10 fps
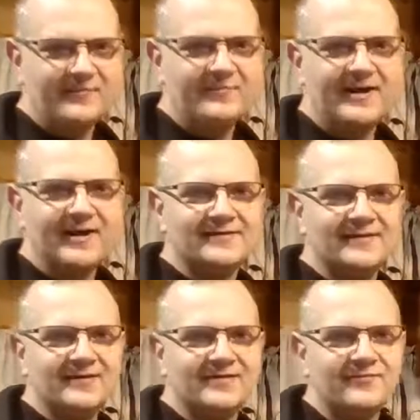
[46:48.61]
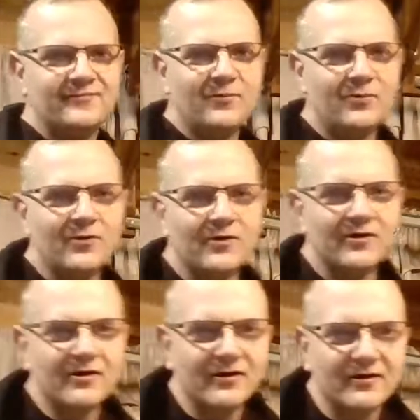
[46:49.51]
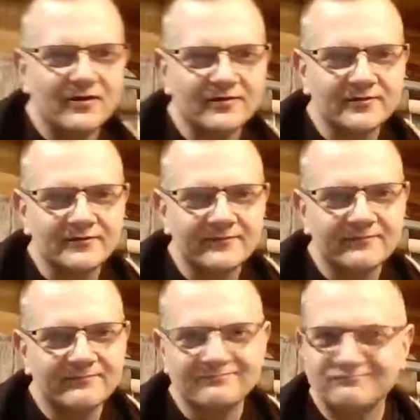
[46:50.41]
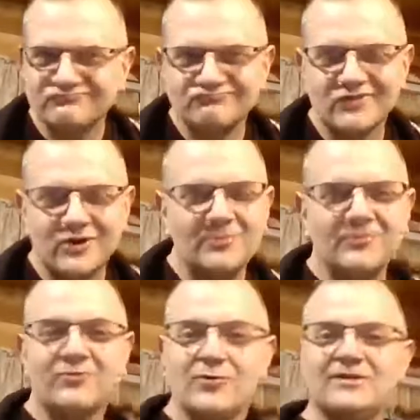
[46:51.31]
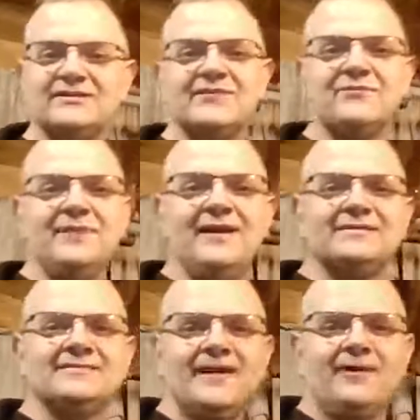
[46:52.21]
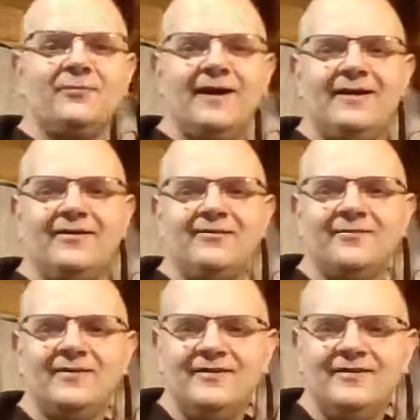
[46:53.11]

Been at this for almost 47 minutes now. Wow.